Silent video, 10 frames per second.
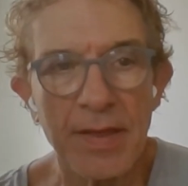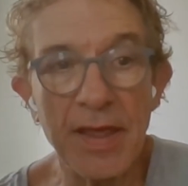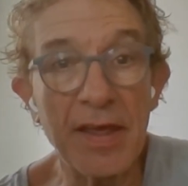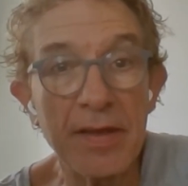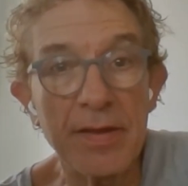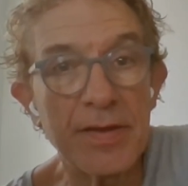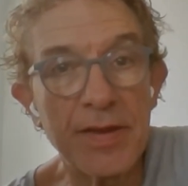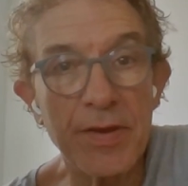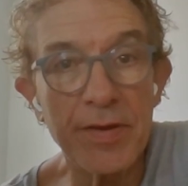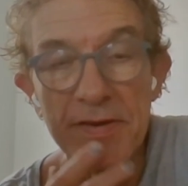Yeah,
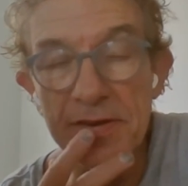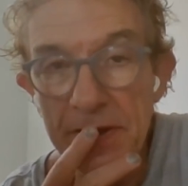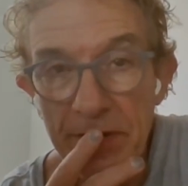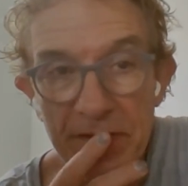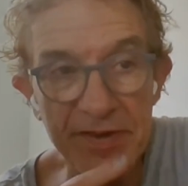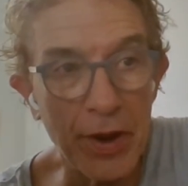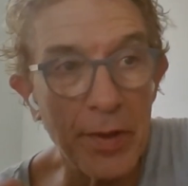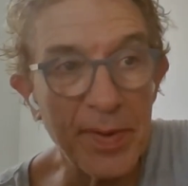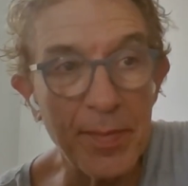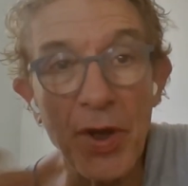curious and
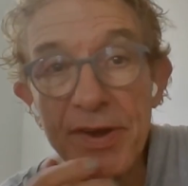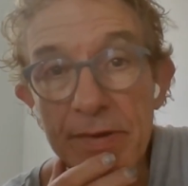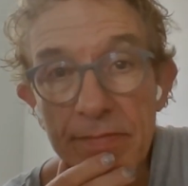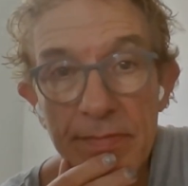open-minded.